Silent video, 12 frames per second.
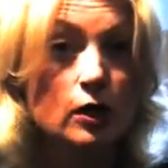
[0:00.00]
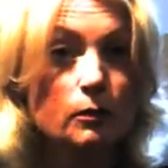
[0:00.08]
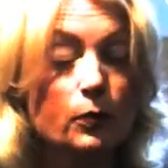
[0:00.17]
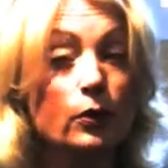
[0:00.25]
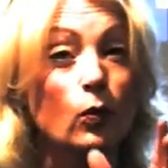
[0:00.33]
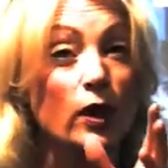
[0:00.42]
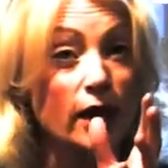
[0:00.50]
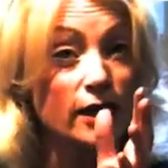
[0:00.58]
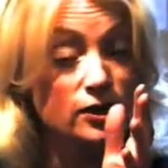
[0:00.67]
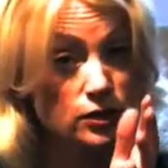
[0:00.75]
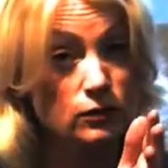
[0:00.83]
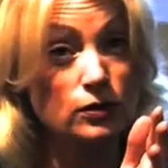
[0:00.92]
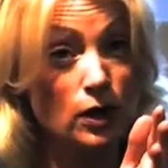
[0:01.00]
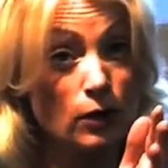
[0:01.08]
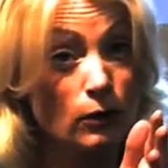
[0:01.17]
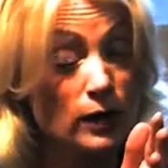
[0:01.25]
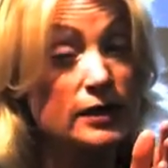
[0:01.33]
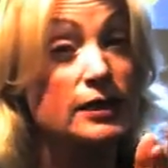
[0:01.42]
But what I do
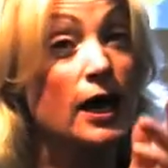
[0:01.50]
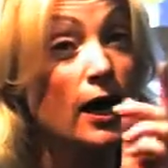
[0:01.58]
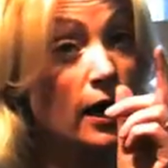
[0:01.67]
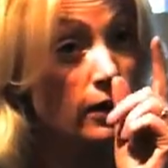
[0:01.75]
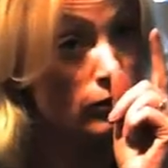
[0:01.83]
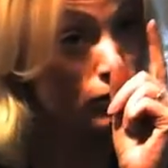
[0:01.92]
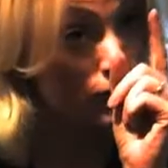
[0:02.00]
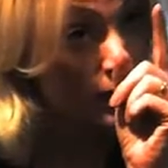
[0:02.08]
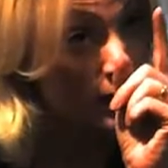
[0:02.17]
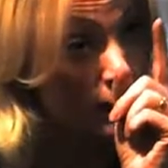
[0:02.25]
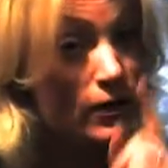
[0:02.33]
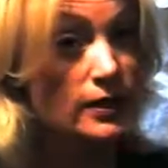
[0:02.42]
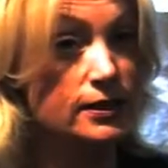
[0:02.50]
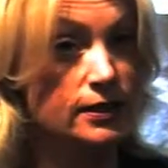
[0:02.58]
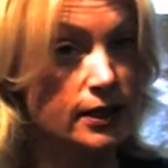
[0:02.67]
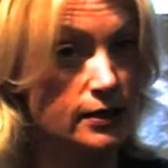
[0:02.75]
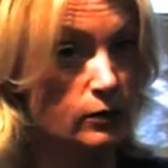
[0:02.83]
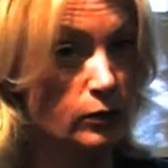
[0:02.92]
know is that it really
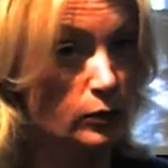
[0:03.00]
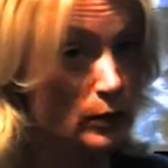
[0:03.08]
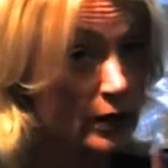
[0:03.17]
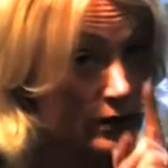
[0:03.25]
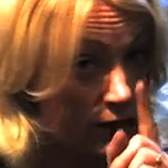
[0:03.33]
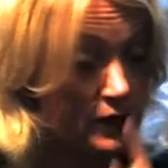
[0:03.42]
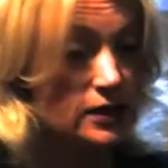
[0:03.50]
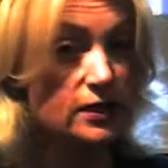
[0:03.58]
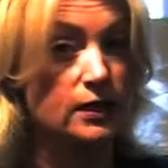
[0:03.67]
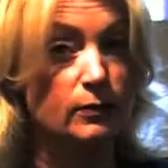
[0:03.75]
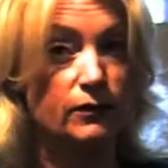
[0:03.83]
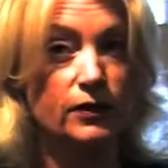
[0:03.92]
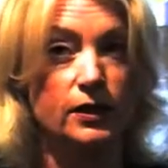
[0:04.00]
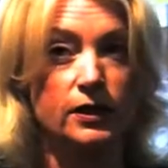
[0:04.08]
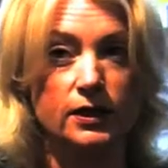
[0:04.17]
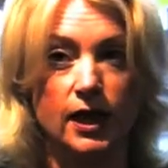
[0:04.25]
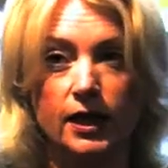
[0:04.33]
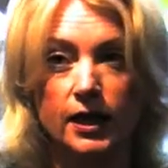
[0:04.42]
resonated with me. It's the first time I've heard
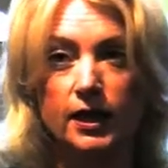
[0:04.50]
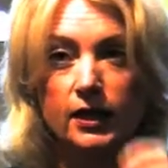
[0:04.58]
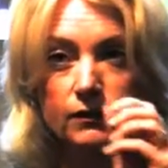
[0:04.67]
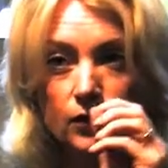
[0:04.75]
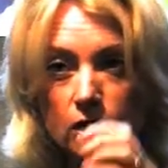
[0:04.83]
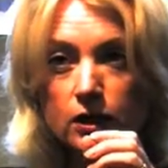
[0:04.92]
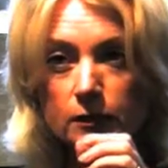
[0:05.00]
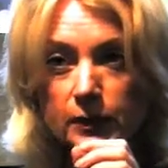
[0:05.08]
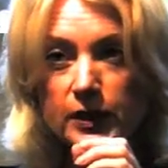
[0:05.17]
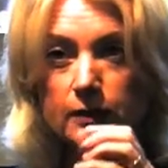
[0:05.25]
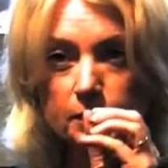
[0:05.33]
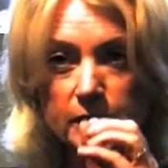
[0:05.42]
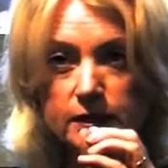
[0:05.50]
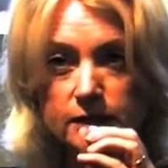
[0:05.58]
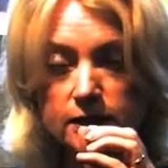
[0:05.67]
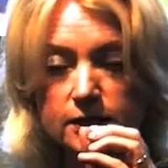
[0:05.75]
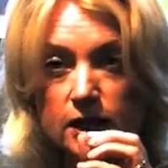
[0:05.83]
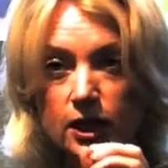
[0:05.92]
that. If you're going to be in
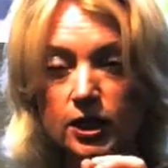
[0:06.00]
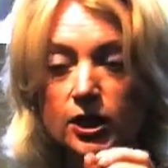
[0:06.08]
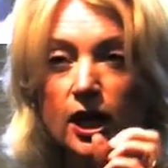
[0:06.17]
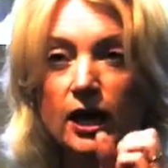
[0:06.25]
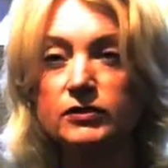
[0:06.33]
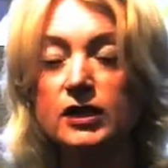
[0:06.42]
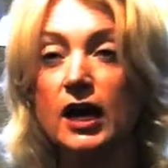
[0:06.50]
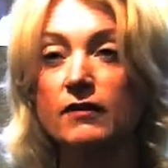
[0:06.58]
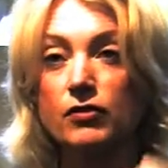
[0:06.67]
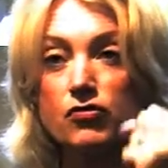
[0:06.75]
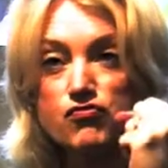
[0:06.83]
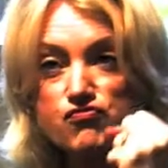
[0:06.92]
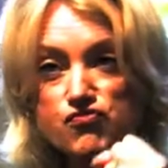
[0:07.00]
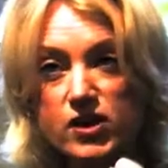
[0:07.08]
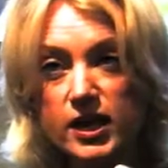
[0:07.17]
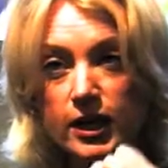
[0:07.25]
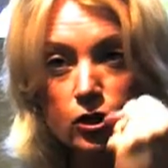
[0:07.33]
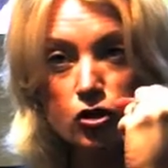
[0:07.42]
business, you have to have a
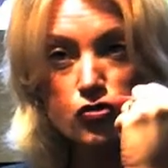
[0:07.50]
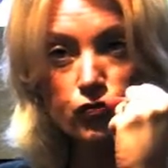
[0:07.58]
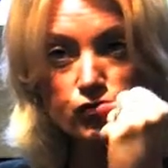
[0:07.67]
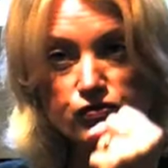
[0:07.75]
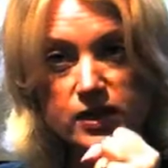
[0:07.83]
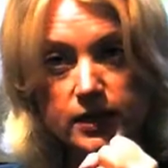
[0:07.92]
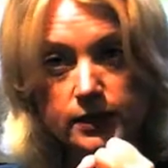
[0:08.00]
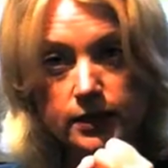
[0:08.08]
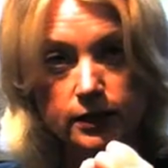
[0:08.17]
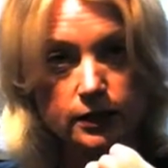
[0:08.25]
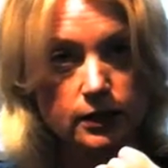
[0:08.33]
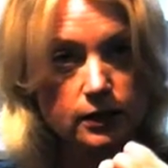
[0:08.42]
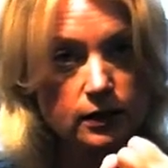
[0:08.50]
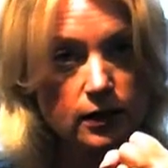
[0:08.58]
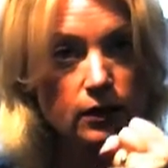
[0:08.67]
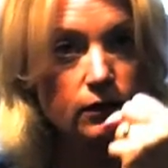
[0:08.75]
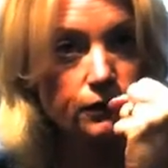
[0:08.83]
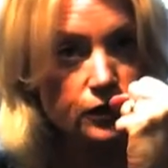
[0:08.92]
real reason
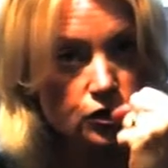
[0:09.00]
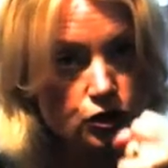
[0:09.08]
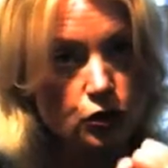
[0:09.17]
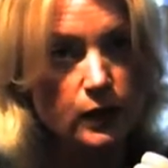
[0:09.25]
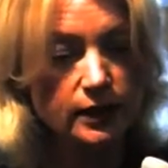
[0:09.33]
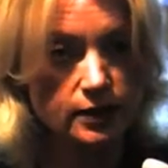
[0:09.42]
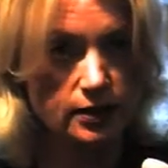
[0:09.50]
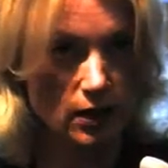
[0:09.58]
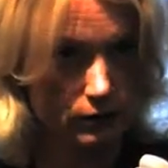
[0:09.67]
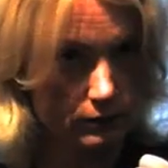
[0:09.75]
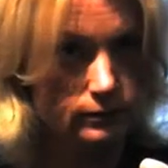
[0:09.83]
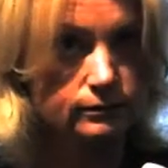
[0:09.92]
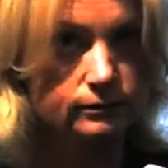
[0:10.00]
for doing so.